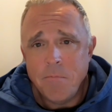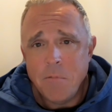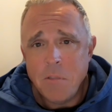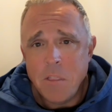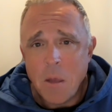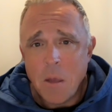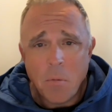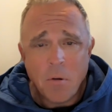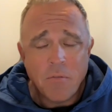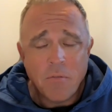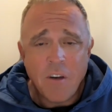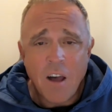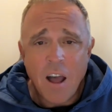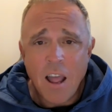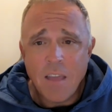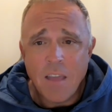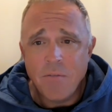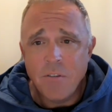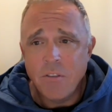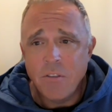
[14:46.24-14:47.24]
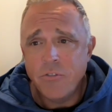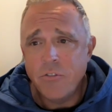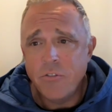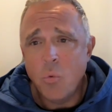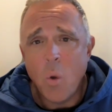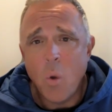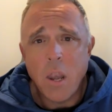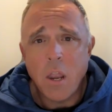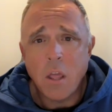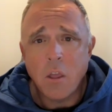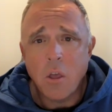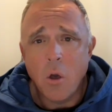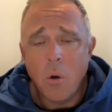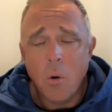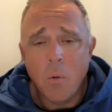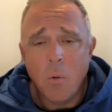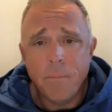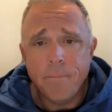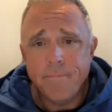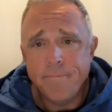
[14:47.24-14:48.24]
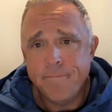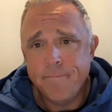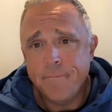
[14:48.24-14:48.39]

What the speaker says: number five is the way to go.